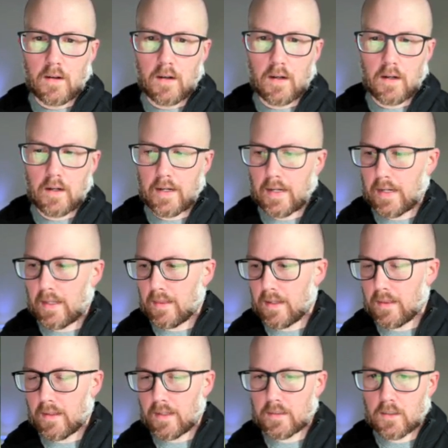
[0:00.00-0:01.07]
uh, and
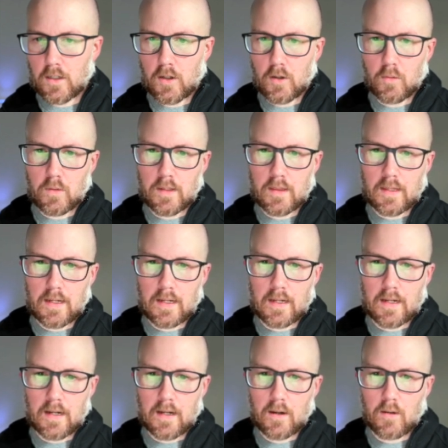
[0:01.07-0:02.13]
then let's go with a
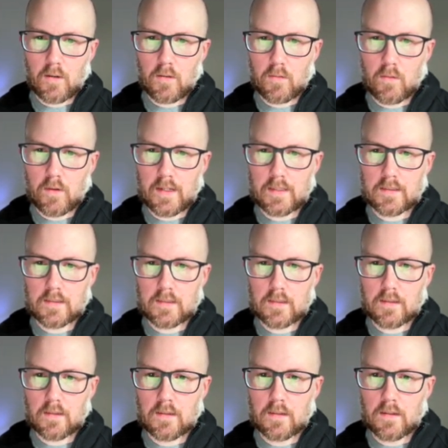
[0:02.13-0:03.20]
uh, race
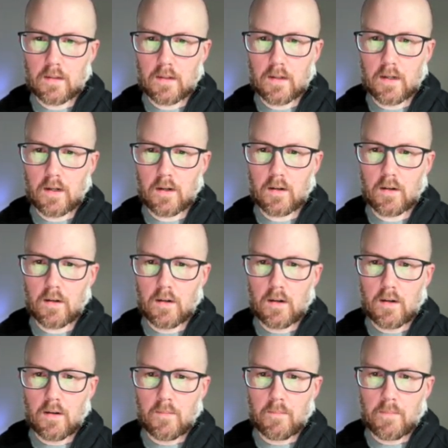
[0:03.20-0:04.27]
car
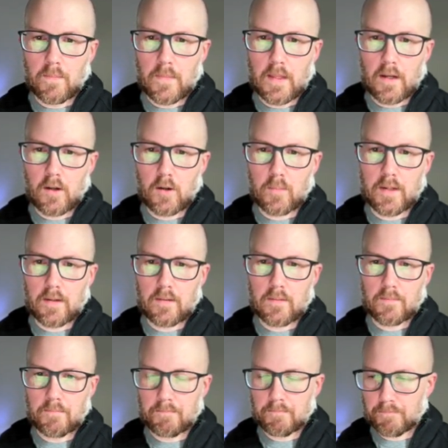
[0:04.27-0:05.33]
helmet
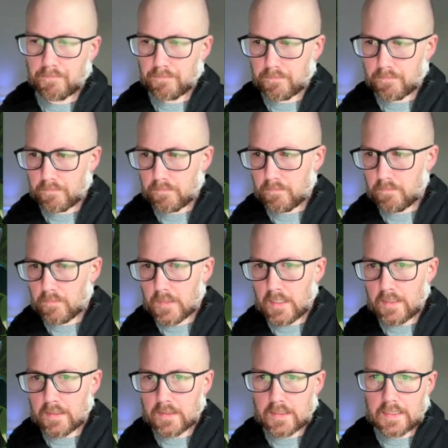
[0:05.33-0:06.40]

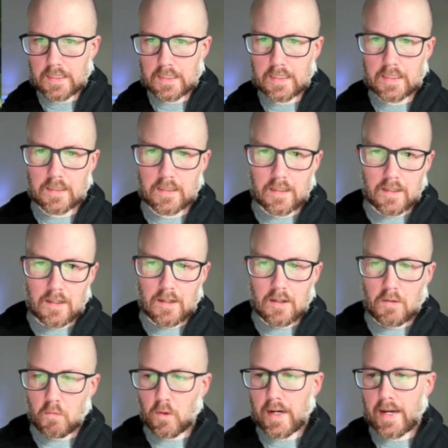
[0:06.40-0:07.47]
and see
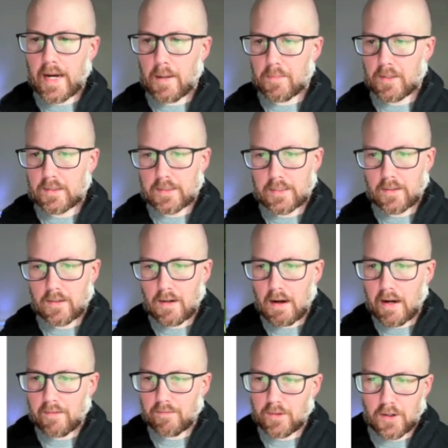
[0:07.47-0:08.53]
what happens here. I
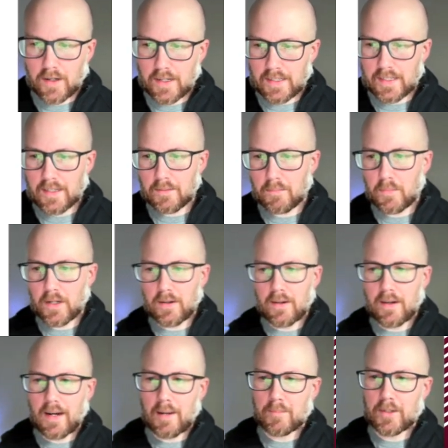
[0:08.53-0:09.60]
have no idea, but
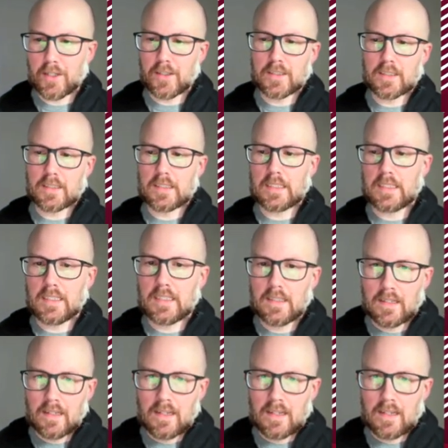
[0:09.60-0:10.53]
I'm curious to see